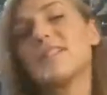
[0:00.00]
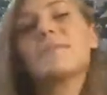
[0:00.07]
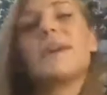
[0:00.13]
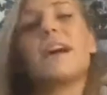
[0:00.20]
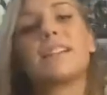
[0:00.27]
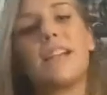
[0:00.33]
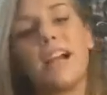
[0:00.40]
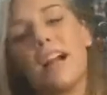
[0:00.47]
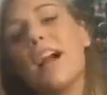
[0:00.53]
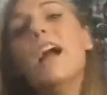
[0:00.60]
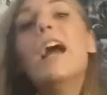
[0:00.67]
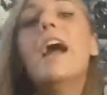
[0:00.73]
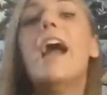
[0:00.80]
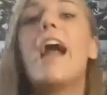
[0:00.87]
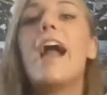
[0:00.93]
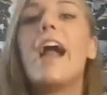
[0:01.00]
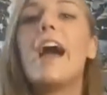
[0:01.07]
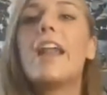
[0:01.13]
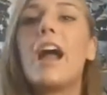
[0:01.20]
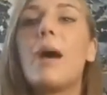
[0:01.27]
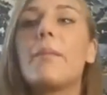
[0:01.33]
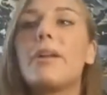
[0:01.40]
is back there.
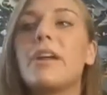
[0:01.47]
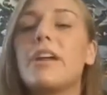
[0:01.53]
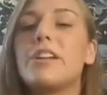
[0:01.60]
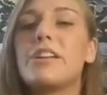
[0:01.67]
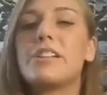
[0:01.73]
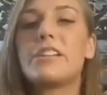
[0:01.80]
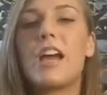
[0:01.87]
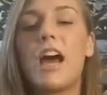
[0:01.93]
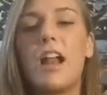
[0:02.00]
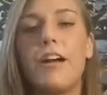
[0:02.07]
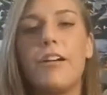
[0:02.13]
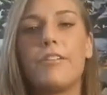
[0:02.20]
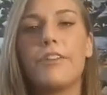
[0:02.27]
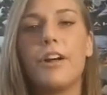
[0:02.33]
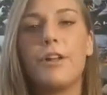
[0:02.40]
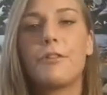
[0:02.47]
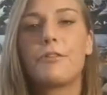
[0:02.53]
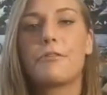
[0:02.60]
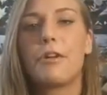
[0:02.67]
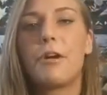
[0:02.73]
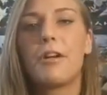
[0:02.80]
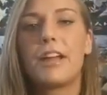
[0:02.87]
And I'm going to just kind of
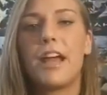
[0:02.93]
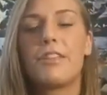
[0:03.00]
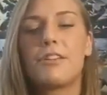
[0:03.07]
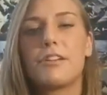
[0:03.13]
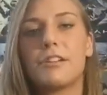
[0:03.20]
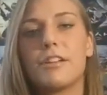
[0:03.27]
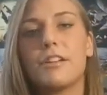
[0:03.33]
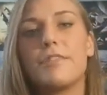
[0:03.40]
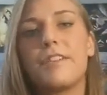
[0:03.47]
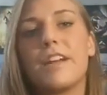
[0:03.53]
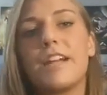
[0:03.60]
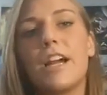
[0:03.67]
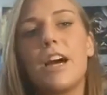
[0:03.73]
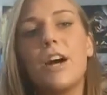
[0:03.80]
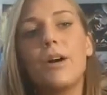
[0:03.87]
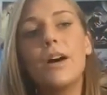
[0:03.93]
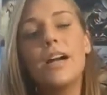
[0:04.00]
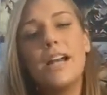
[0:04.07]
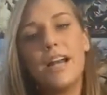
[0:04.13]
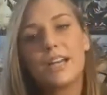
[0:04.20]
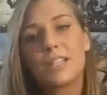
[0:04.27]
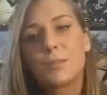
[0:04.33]
throw together a little video
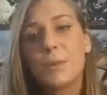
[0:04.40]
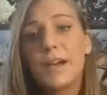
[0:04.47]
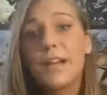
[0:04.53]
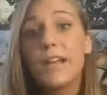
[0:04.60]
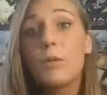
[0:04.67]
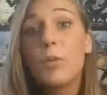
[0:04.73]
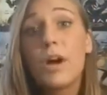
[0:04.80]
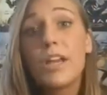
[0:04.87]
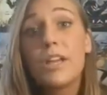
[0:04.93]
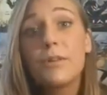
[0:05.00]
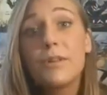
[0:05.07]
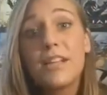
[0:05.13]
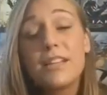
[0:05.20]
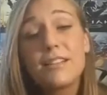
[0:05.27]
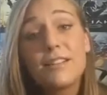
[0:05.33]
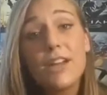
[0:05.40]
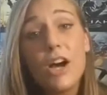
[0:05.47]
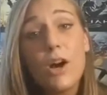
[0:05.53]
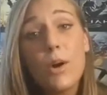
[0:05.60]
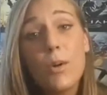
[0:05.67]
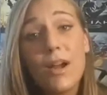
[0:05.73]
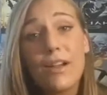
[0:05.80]
explaining what you need to
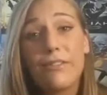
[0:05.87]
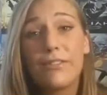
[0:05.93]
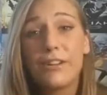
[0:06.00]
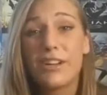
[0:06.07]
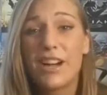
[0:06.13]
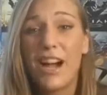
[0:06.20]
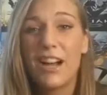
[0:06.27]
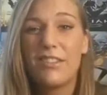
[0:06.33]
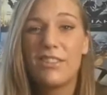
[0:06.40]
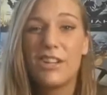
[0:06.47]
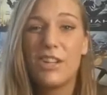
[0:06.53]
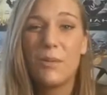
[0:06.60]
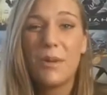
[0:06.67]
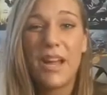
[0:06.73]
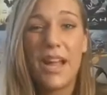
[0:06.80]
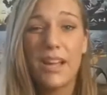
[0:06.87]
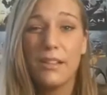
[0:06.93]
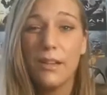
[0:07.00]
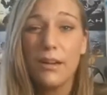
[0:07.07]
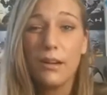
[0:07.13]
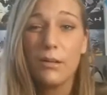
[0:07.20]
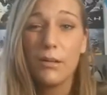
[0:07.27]
know if you're kind of a noob in
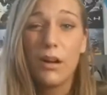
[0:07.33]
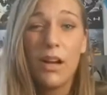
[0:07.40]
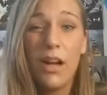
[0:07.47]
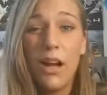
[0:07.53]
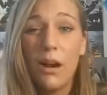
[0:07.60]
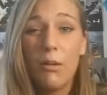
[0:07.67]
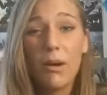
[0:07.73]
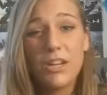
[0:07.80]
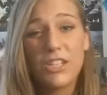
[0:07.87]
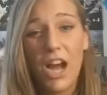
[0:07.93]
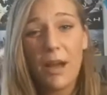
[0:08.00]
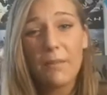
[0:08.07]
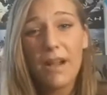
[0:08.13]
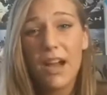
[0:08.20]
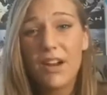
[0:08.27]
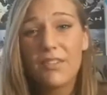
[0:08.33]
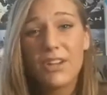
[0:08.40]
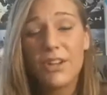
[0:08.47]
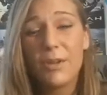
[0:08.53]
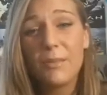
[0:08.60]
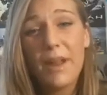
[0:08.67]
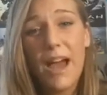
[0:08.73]
Halo. Which, I'm kind of a
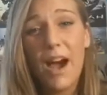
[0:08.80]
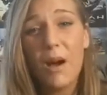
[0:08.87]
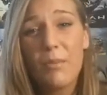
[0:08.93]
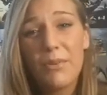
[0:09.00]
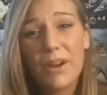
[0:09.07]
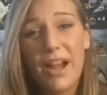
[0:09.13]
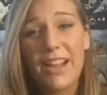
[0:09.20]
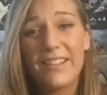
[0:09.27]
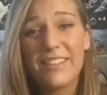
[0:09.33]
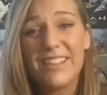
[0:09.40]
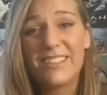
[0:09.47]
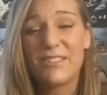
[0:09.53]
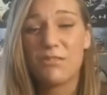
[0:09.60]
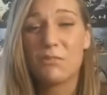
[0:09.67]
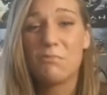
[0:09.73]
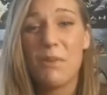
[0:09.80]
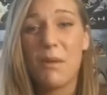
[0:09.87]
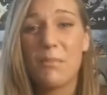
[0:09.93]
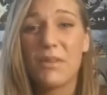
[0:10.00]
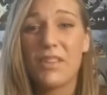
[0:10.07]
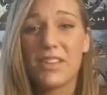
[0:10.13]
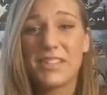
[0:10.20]
noob now, but I at least
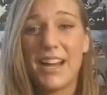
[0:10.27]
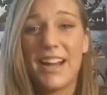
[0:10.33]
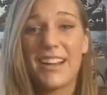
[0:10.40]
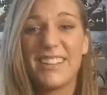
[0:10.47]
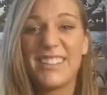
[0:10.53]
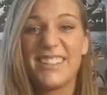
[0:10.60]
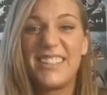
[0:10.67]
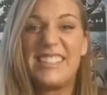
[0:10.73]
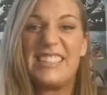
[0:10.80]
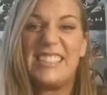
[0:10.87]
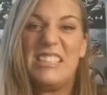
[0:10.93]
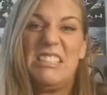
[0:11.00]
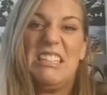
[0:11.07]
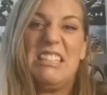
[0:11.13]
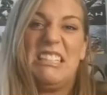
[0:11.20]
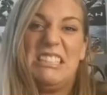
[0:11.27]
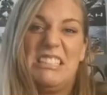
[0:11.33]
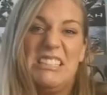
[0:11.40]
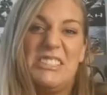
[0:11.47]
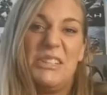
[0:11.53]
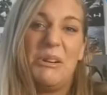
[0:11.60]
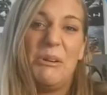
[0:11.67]
remember the tactics.
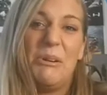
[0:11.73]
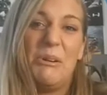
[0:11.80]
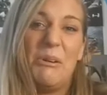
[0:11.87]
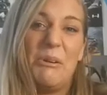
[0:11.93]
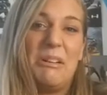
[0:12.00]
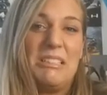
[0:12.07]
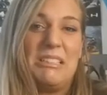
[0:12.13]
So,